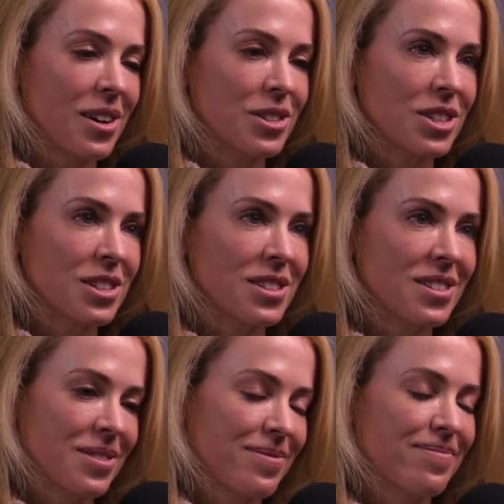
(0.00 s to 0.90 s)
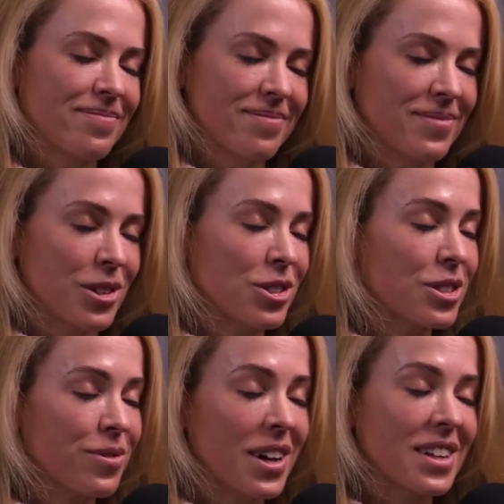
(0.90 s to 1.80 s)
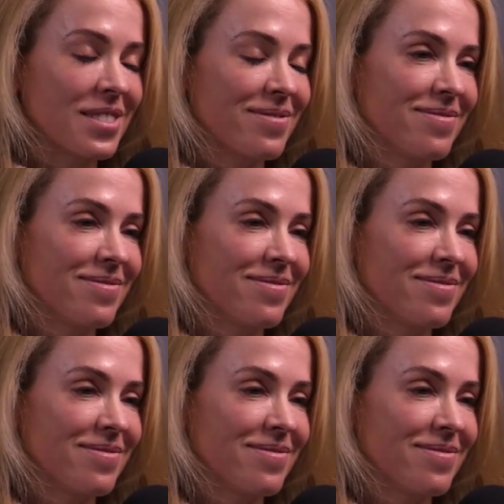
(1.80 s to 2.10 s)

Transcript: are just they're just fun. They're